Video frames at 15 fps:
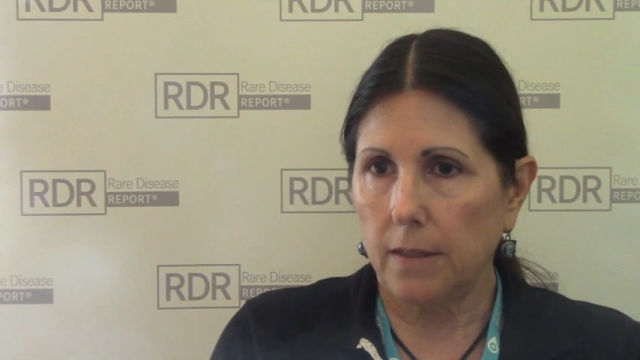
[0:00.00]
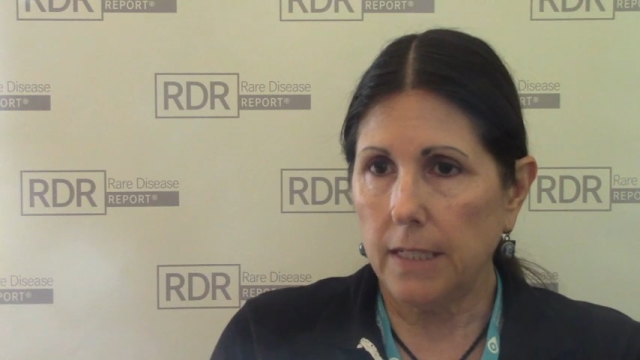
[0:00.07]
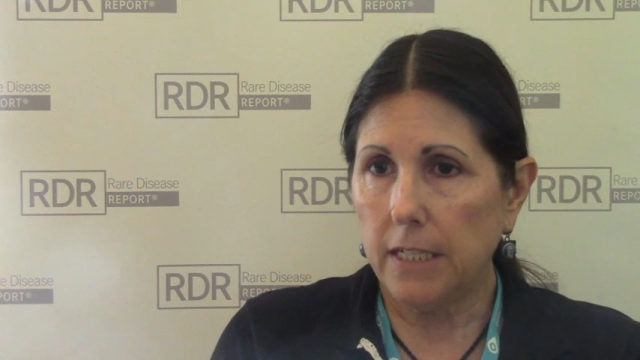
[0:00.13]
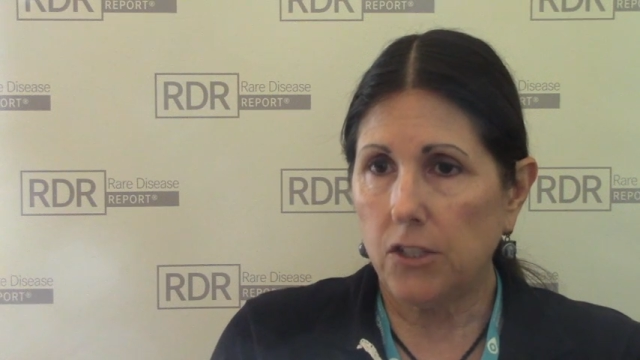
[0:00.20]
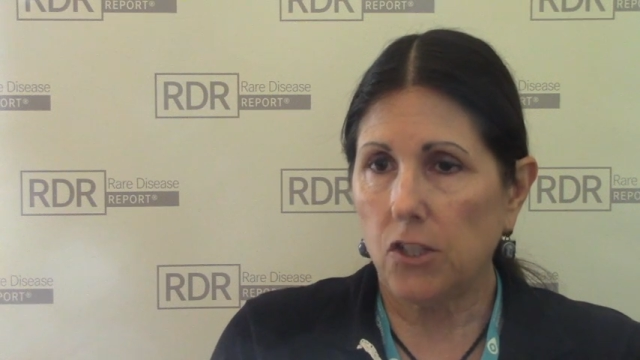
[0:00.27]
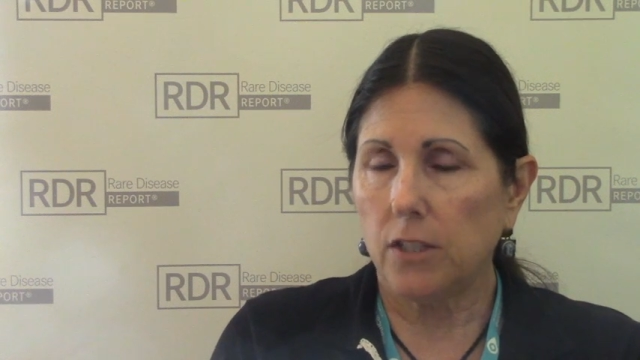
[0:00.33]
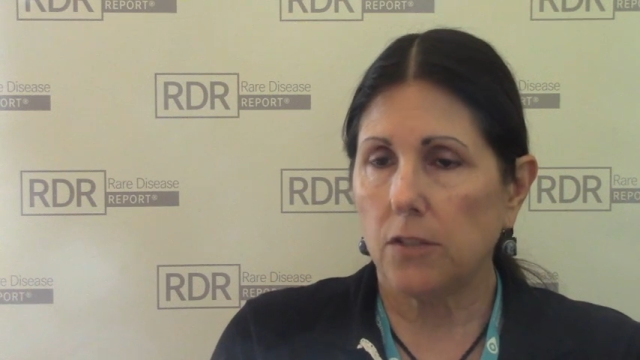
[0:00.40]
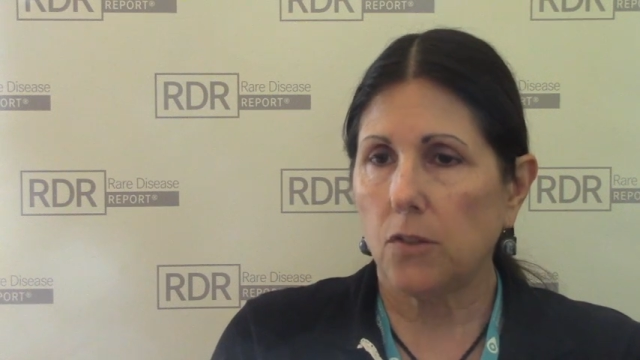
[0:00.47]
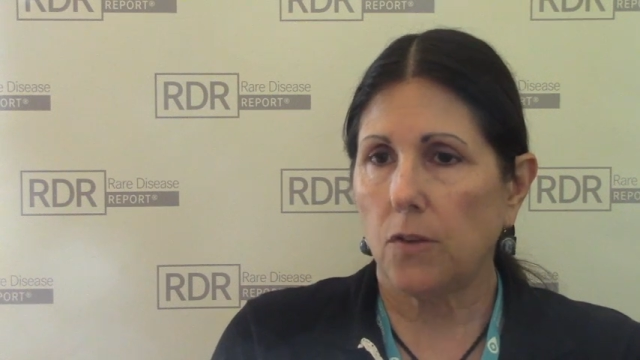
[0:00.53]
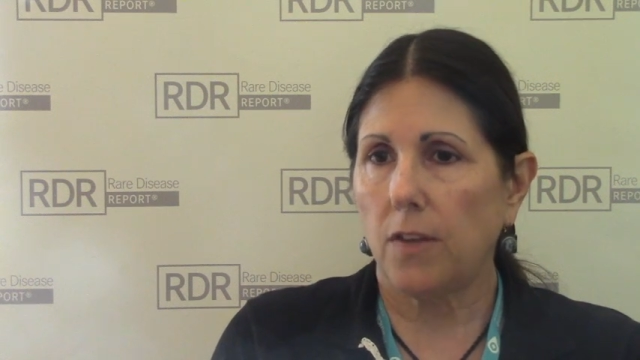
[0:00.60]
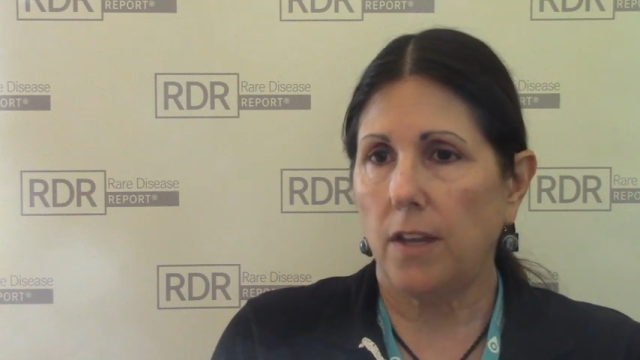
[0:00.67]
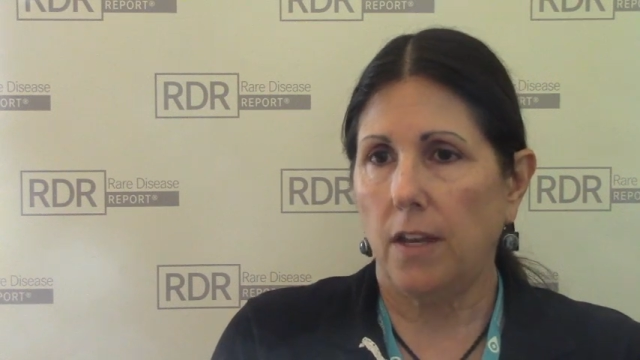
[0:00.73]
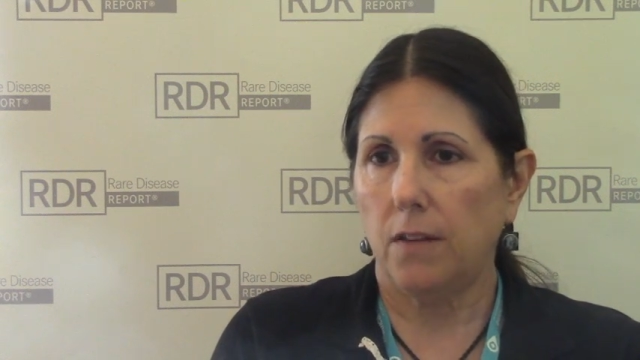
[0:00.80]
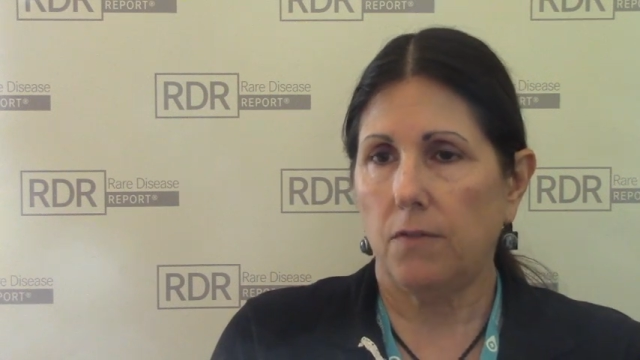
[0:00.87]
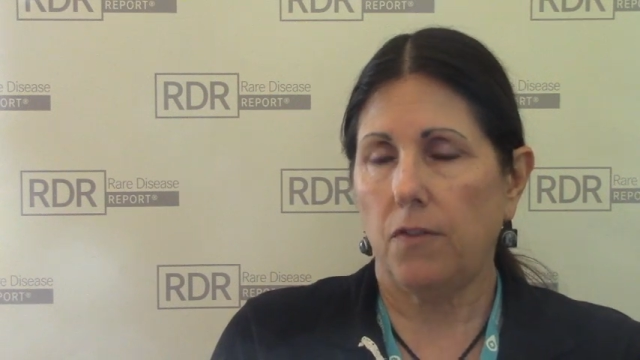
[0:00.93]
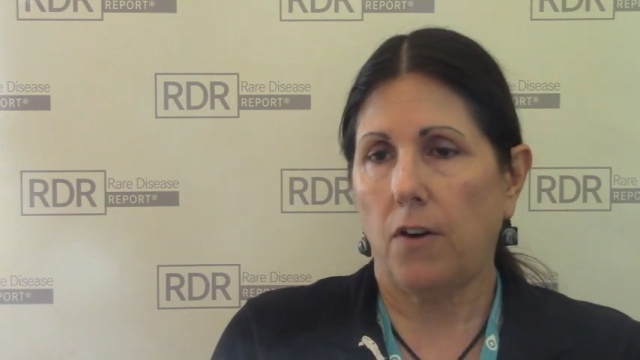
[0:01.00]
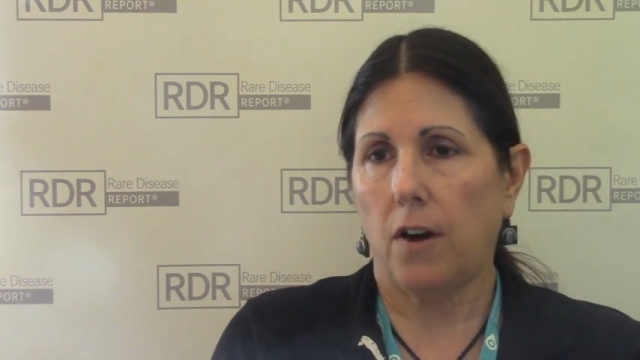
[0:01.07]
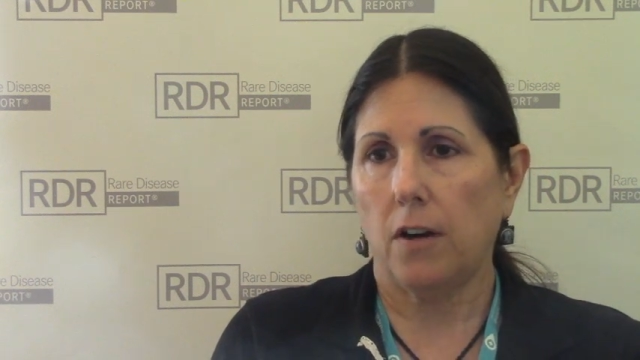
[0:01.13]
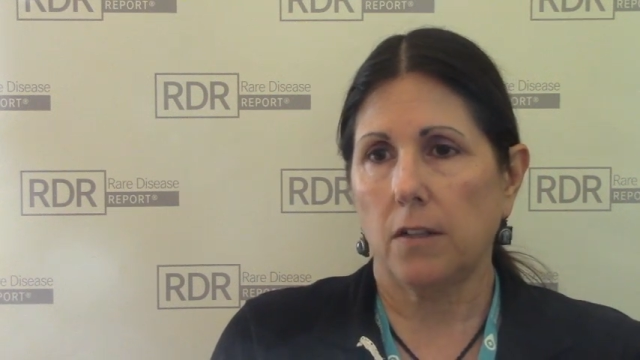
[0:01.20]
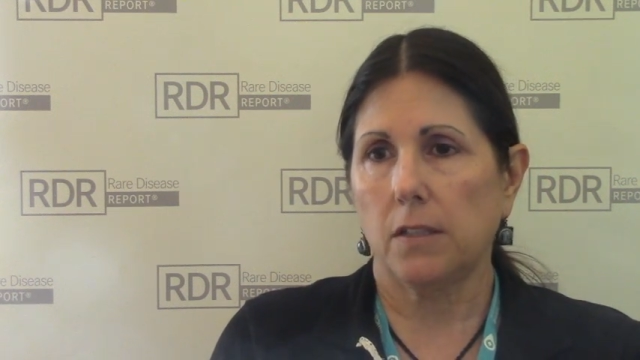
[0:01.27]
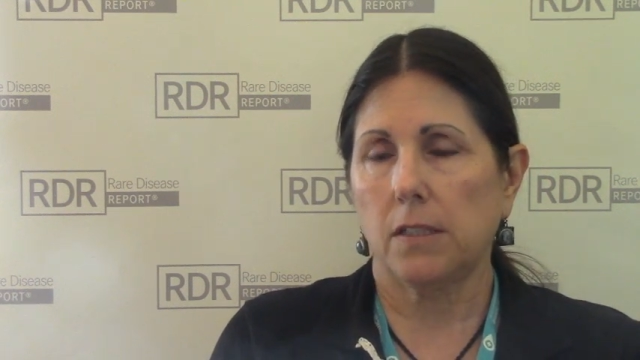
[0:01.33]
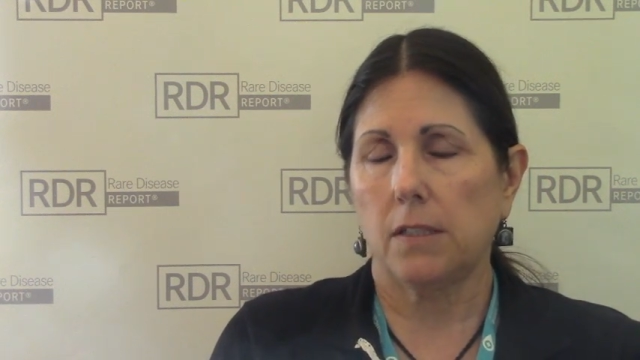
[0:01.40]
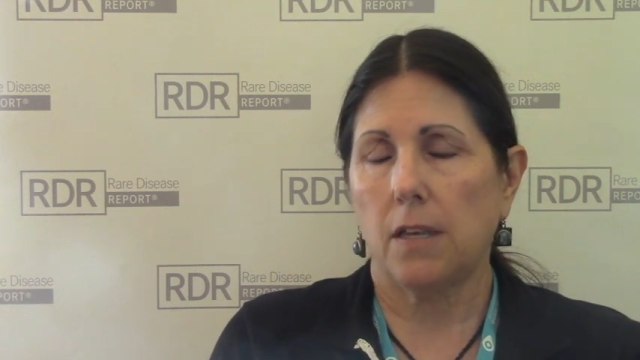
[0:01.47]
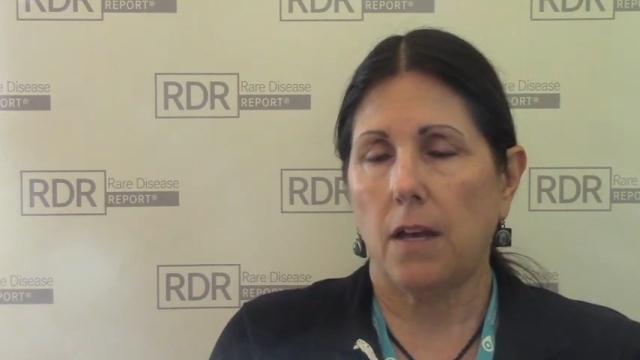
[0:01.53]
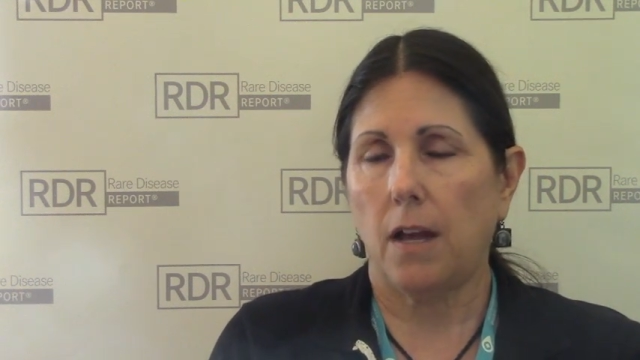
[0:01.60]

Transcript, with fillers: lesions or the infarcts,